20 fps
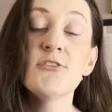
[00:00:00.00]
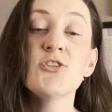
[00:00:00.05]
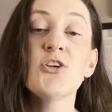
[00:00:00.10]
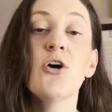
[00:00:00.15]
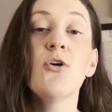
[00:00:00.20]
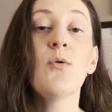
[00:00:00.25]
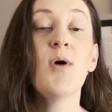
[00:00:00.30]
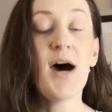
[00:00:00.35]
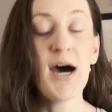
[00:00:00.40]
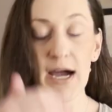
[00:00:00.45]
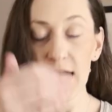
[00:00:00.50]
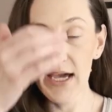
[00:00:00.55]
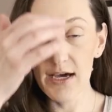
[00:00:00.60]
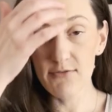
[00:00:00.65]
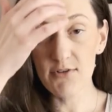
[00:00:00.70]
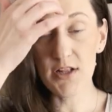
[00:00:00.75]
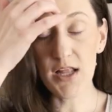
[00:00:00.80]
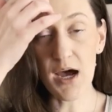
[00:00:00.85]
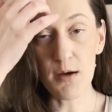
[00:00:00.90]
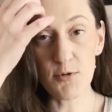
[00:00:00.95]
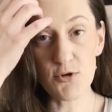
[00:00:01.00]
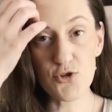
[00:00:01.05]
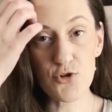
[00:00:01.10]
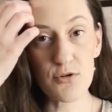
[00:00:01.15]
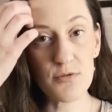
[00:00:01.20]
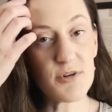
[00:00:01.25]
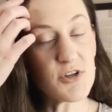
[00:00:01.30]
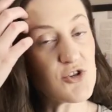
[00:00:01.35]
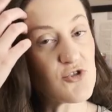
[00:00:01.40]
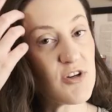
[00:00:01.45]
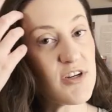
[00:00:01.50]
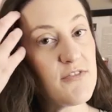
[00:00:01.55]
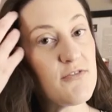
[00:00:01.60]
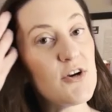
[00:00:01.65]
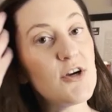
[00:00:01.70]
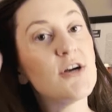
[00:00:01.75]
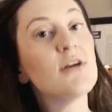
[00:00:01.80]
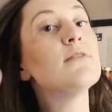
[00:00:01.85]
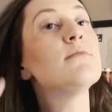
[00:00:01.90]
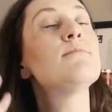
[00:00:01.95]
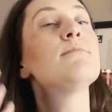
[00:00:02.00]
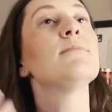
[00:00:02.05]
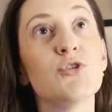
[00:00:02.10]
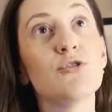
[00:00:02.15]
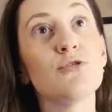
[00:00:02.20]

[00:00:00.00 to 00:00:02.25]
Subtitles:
So I have a Labrador retriever.